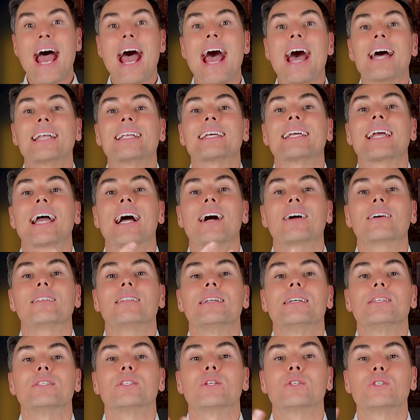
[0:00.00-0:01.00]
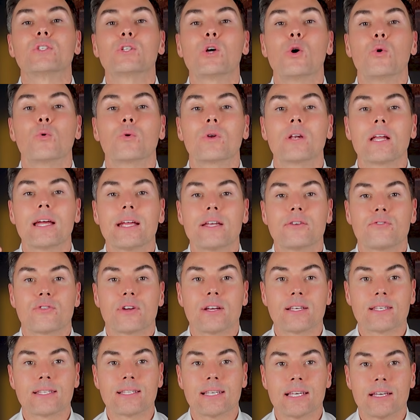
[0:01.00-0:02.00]
and it calculates the total
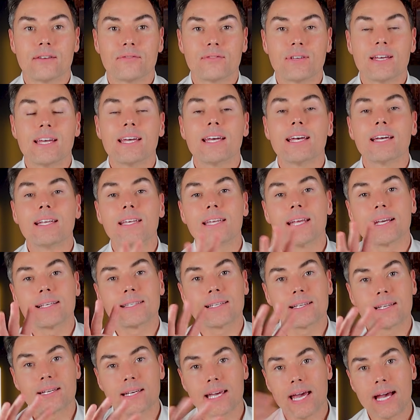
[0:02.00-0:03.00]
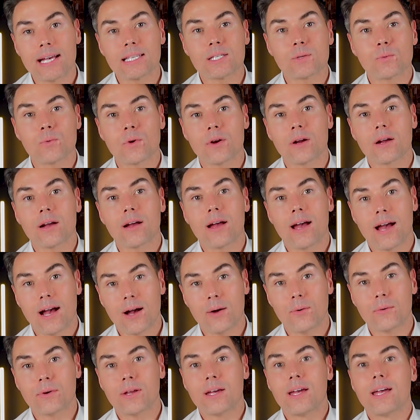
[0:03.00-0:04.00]
interest saved. It takes the guesswork
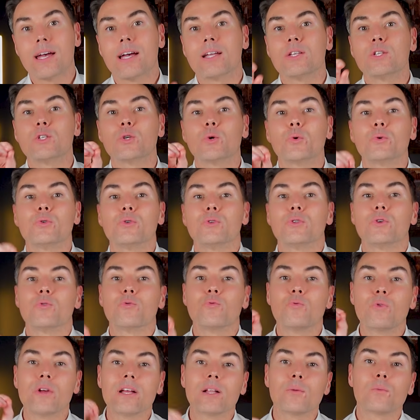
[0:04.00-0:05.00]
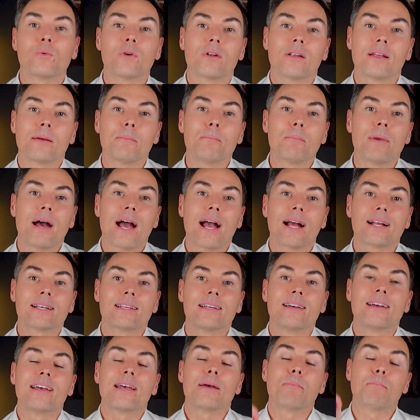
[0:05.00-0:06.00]
out and shows you the real world impact
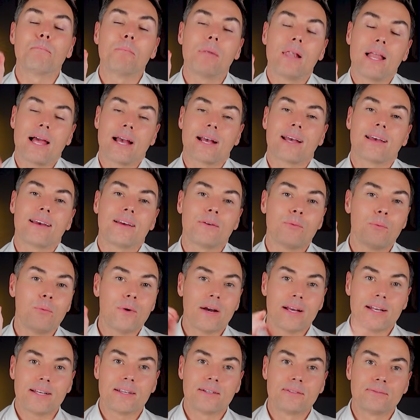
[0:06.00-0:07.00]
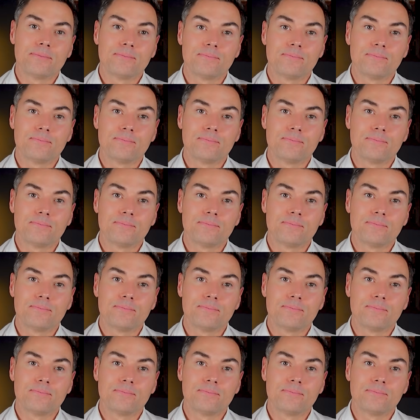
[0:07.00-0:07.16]
in black and white.